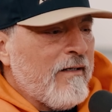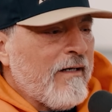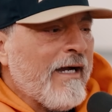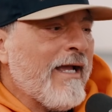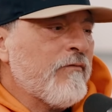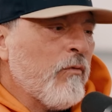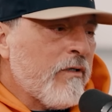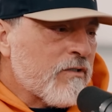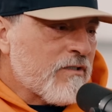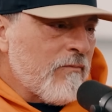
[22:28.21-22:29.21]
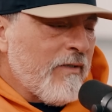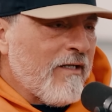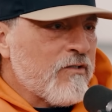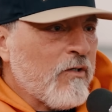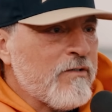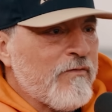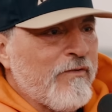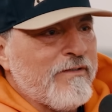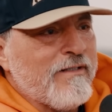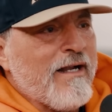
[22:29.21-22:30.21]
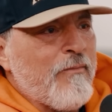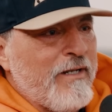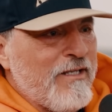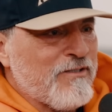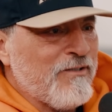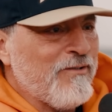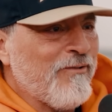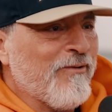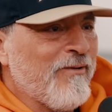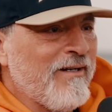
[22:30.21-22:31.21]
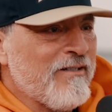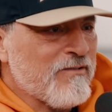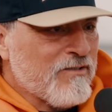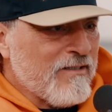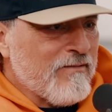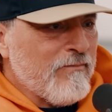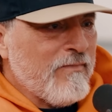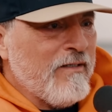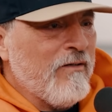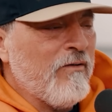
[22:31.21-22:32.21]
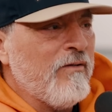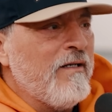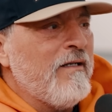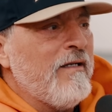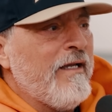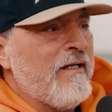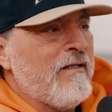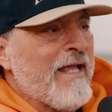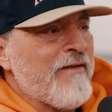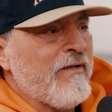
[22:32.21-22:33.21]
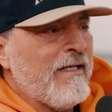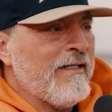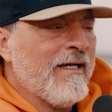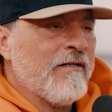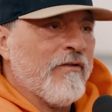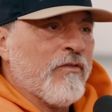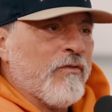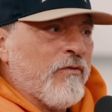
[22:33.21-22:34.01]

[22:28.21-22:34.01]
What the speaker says: I have no interest in being in charge of a denomination or interested in having any kind of